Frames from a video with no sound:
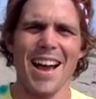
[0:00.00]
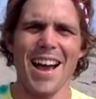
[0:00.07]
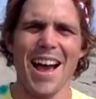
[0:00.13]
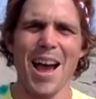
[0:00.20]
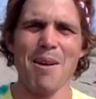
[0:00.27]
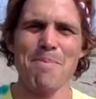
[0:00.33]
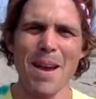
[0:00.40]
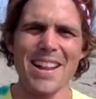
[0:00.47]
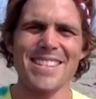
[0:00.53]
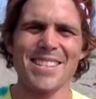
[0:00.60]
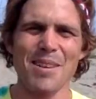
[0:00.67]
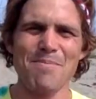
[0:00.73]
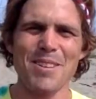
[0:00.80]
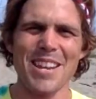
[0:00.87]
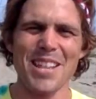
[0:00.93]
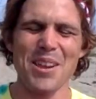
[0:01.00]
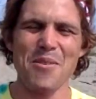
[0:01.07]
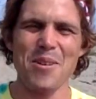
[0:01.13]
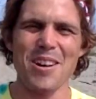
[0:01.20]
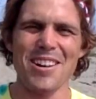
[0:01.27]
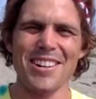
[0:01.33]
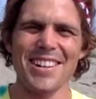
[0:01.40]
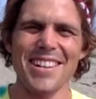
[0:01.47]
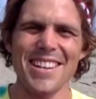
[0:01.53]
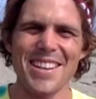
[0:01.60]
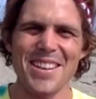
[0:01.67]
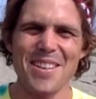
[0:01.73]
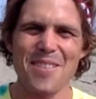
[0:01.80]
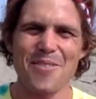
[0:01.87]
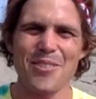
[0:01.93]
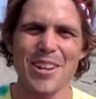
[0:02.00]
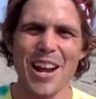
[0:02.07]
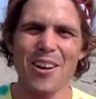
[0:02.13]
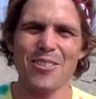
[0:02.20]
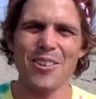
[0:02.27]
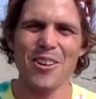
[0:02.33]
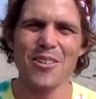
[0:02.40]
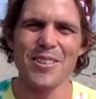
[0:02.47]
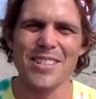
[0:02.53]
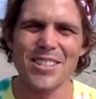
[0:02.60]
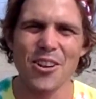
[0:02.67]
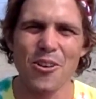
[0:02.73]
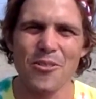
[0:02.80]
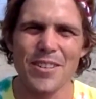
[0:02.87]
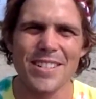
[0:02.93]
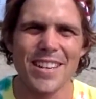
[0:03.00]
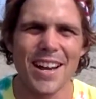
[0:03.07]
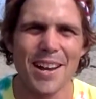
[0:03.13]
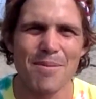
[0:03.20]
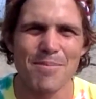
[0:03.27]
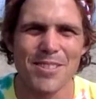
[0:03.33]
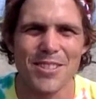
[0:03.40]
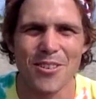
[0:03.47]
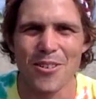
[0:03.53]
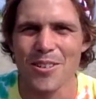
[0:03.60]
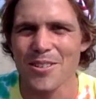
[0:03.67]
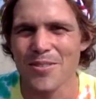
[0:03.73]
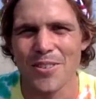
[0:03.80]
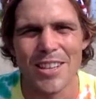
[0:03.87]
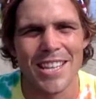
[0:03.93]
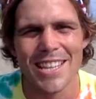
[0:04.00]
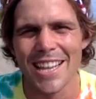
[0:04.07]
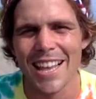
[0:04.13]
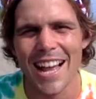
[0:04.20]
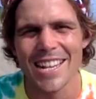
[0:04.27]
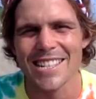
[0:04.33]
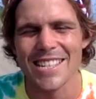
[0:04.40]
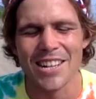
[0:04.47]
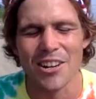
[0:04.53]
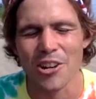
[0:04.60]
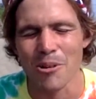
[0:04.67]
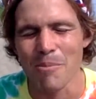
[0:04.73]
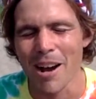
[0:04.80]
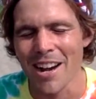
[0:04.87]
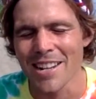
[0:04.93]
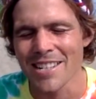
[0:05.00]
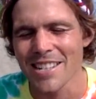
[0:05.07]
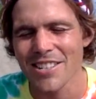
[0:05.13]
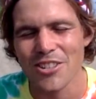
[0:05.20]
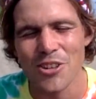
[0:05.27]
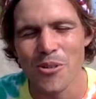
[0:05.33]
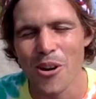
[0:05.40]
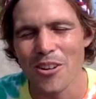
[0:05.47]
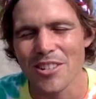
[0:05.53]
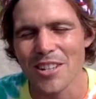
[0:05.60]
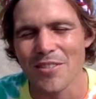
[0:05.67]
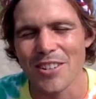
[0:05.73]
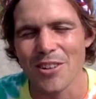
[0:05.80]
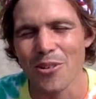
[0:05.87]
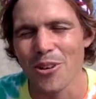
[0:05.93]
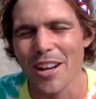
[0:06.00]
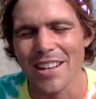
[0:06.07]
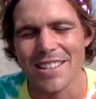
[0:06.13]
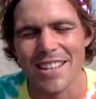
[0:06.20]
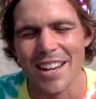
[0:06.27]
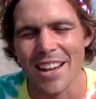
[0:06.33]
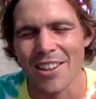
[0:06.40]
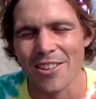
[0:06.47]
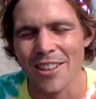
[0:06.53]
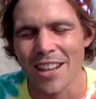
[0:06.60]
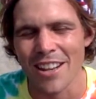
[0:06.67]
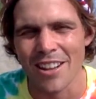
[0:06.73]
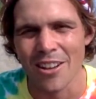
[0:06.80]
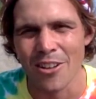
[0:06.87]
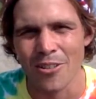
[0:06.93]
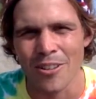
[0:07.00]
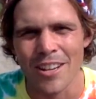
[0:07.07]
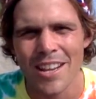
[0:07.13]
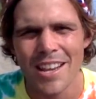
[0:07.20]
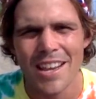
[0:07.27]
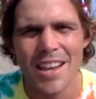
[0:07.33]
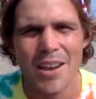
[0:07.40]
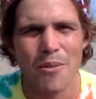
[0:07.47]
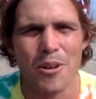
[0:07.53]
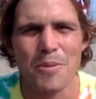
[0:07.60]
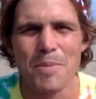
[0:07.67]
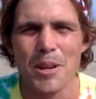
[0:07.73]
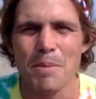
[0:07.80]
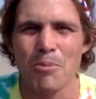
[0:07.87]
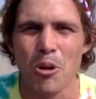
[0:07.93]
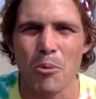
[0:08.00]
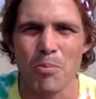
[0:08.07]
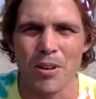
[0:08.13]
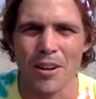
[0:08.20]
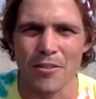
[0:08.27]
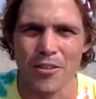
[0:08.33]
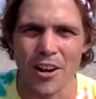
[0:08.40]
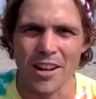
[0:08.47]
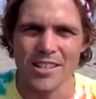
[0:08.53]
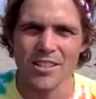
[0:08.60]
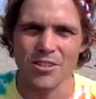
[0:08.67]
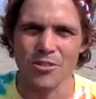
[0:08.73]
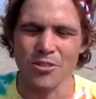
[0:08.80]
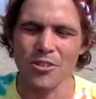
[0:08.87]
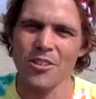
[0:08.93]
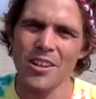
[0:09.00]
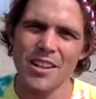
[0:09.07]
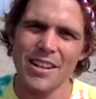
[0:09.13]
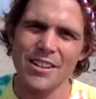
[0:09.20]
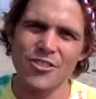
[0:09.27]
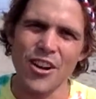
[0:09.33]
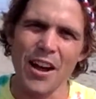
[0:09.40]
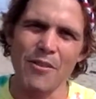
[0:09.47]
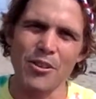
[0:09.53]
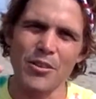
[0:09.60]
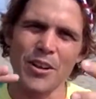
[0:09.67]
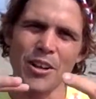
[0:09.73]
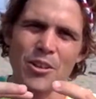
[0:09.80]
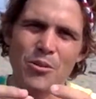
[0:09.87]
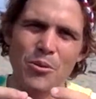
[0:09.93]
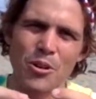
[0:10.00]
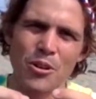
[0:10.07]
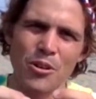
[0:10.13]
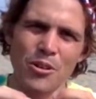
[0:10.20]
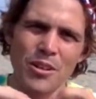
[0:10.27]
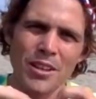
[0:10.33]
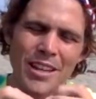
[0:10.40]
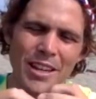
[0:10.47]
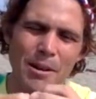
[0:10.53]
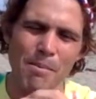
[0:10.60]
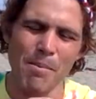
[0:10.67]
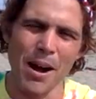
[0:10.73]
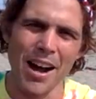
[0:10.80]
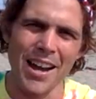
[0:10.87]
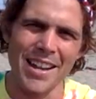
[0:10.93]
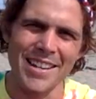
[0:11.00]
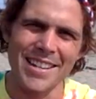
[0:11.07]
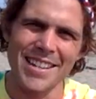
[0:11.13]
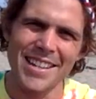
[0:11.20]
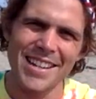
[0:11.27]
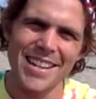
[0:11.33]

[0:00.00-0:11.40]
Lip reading: I bet someday they will. For now, though, it's COVID time, so it's really the last thing on our minds. It's too hard to even get together, let alone wouldn't be appropriate for us to travel around the world and then combine